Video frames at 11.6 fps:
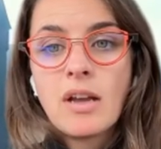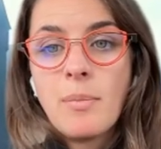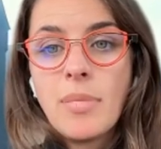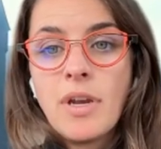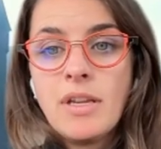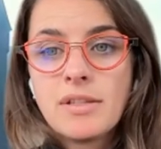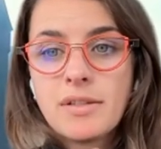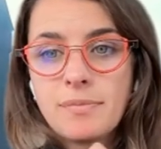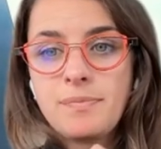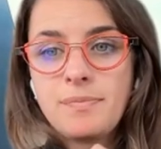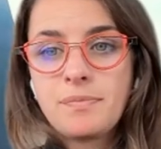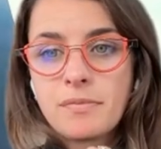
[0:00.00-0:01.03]
at companies.
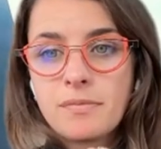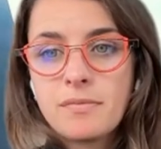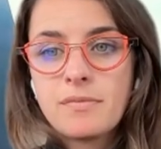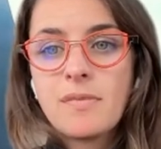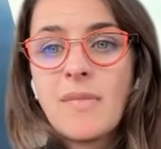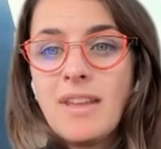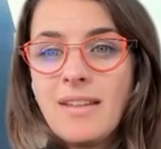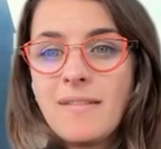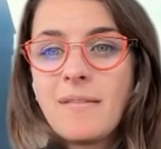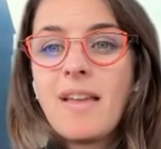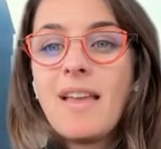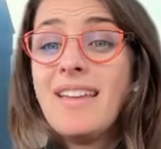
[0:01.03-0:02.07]

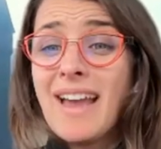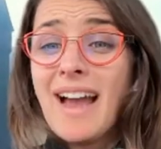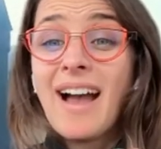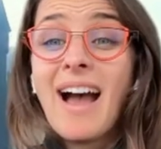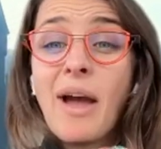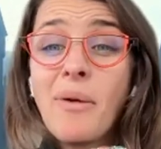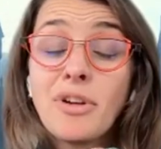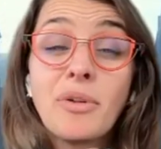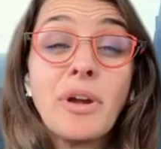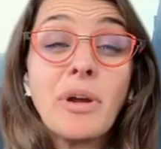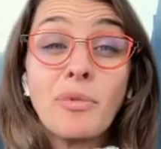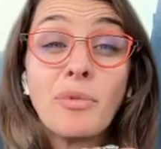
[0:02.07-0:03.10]
Yeah, I would agree.